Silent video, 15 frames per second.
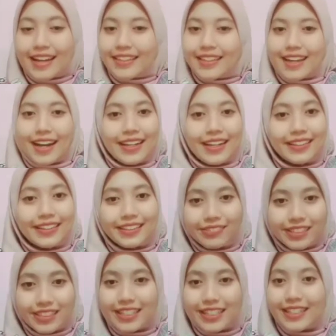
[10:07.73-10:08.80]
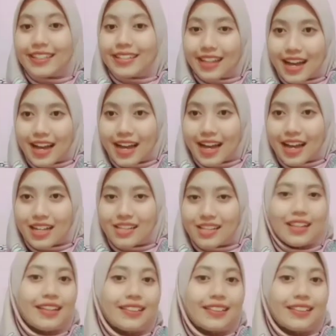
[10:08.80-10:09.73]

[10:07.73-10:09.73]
their interest in class,